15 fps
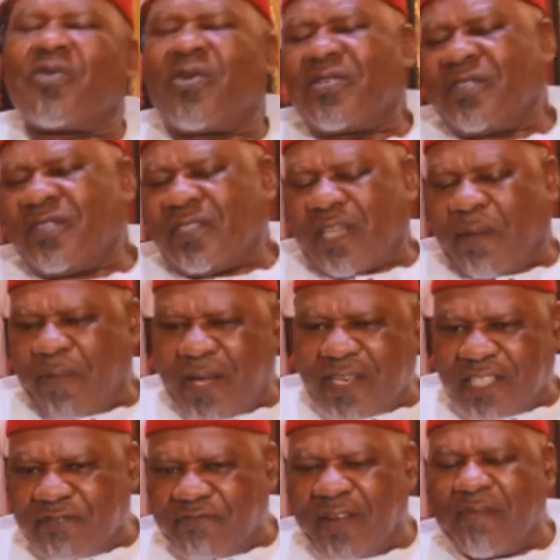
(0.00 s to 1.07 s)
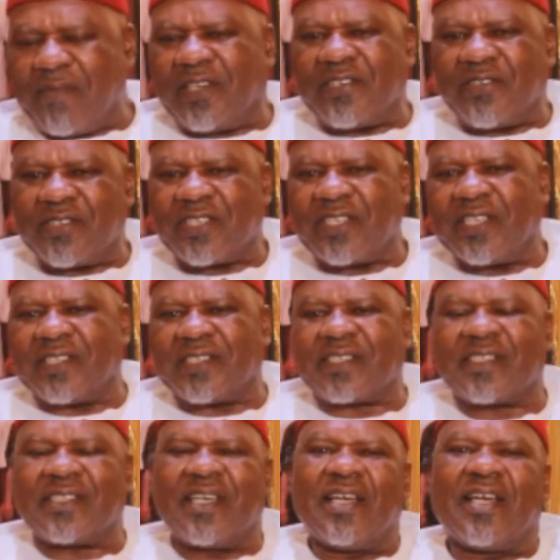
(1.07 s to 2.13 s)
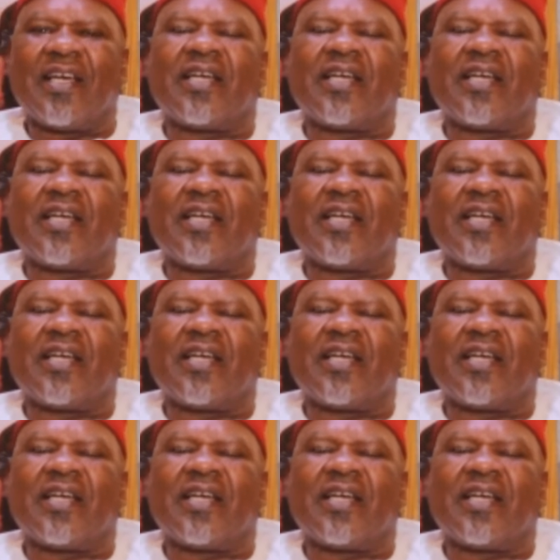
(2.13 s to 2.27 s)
one Tabansi family in those days.